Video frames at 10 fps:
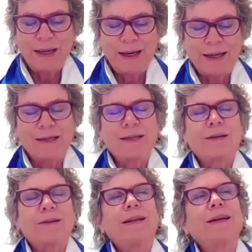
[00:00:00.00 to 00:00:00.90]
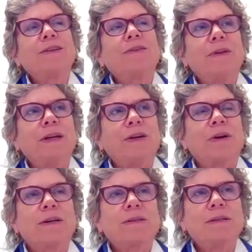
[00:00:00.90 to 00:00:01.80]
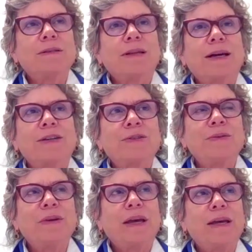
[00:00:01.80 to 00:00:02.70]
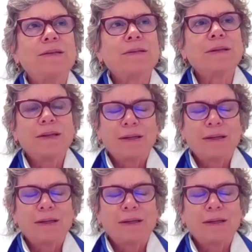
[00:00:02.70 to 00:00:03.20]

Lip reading: And collectively across these last 2 days,